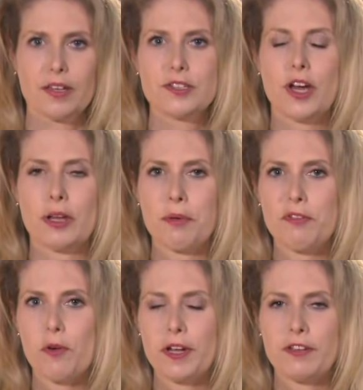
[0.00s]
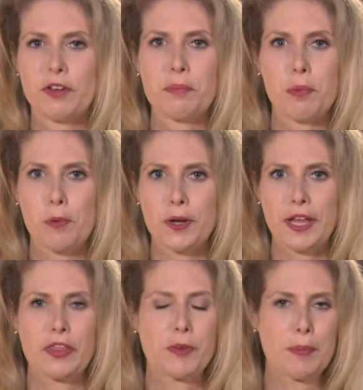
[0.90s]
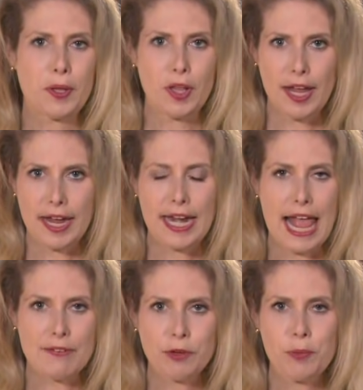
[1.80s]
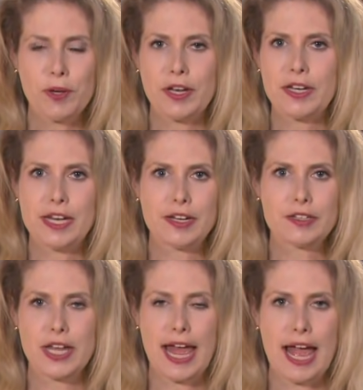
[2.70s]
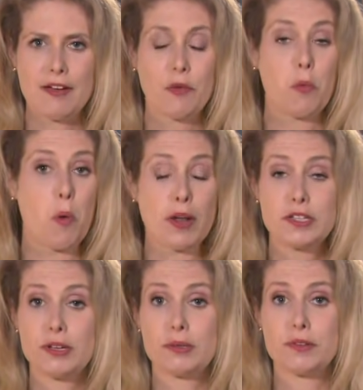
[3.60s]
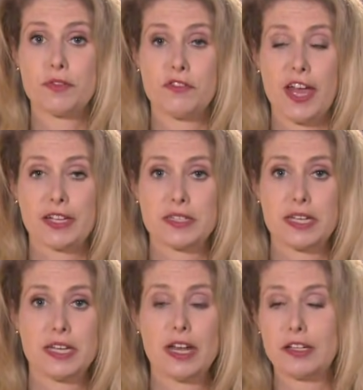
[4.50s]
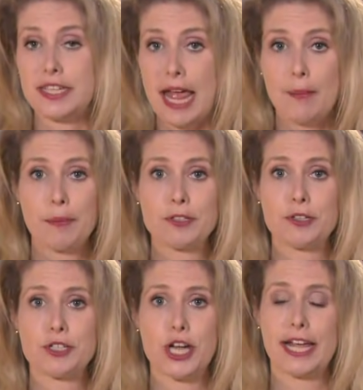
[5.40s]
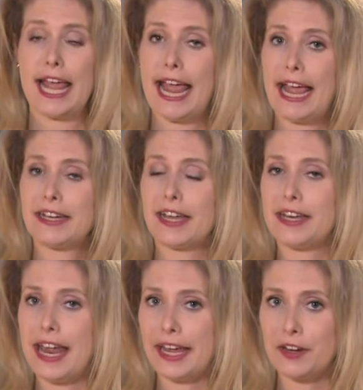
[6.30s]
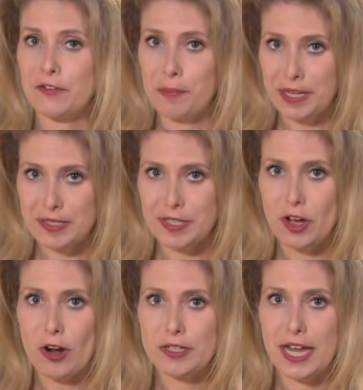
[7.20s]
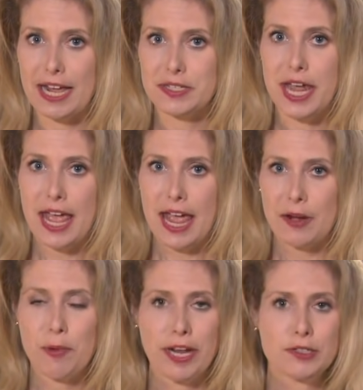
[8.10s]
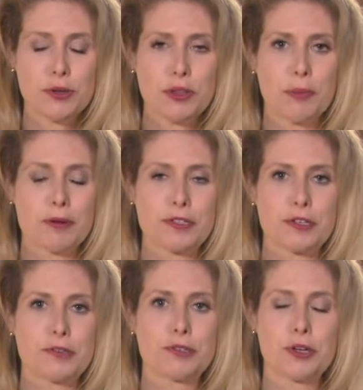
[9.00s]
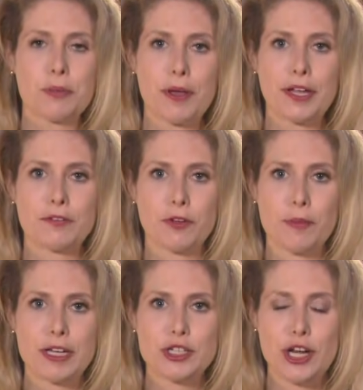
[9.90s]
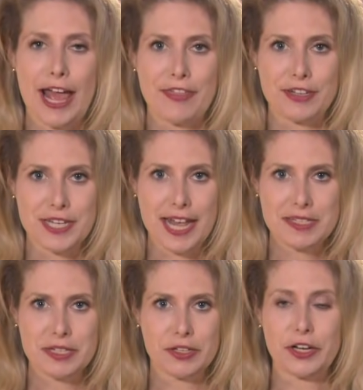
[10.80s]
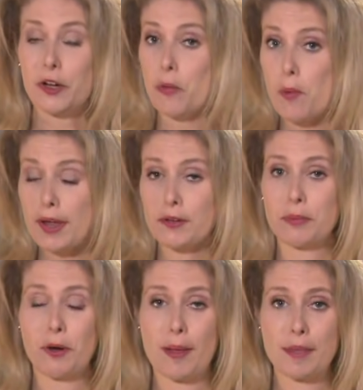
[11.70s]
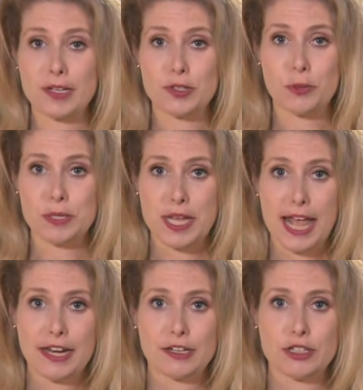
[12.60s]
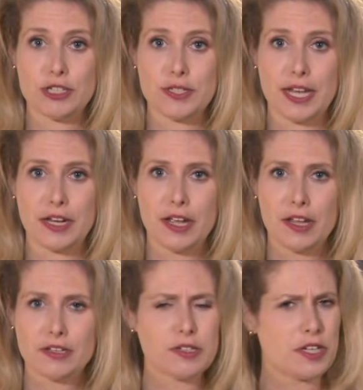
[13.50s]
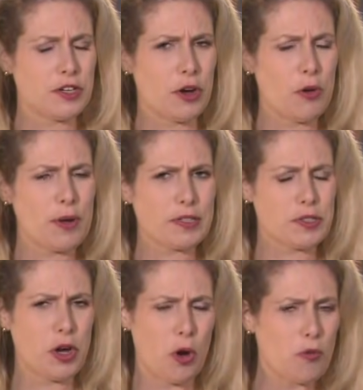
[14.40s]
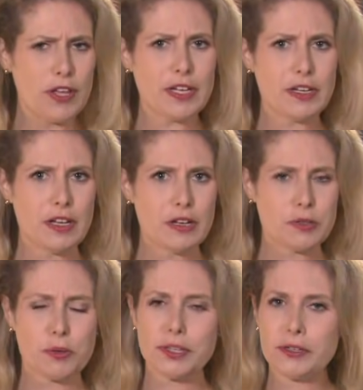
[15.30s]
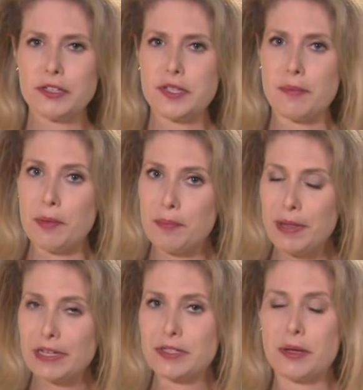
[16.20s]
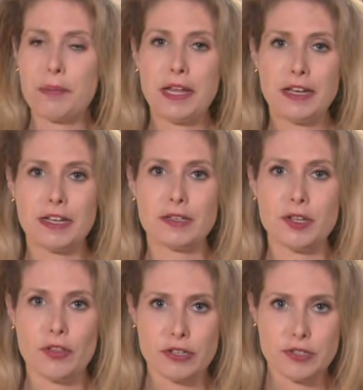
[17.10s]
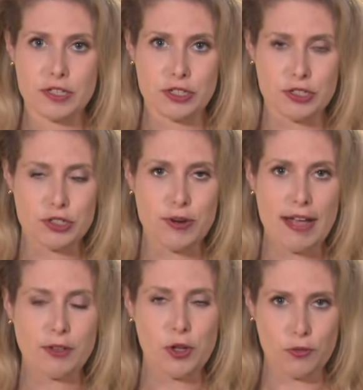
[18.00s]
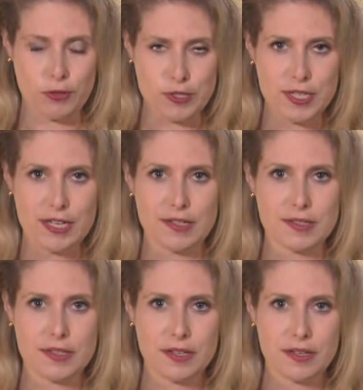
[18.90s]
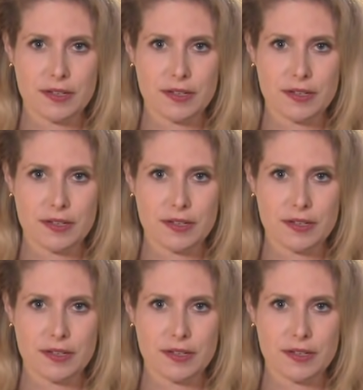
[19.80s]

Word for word: Donna, before even boarding the plane, everyone needed to have one dose of the vaccine, a temperature check, and a negative PCR test. And when I told the person who took my information at the test clinic where the prime minister was headed, she said, Does he know it's COVID? So clearly, some mixed opinions on the decision to travel overseas.